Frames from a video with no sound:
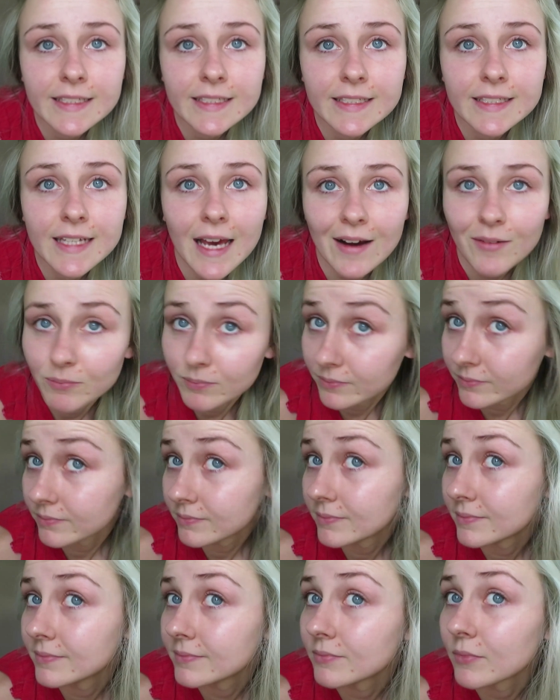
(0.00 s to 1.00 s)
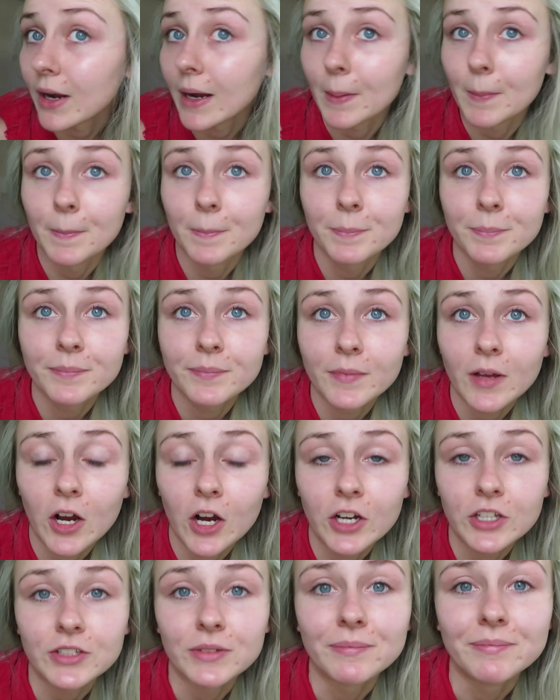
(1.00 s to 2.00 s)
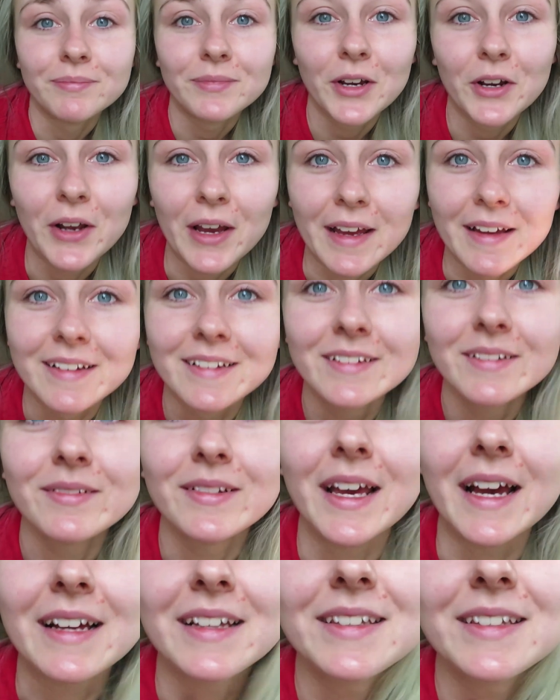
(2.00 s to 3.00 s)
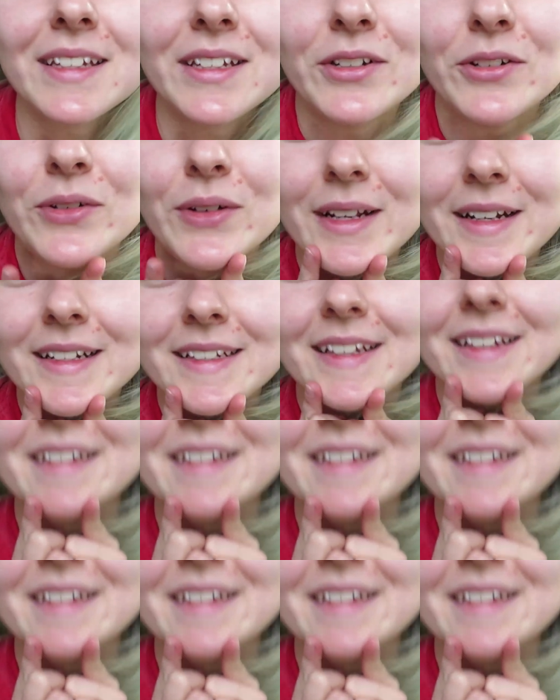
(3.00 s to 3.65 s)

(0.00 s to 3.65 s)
yeah. Wow, awesome. Okay, yeah, see you in a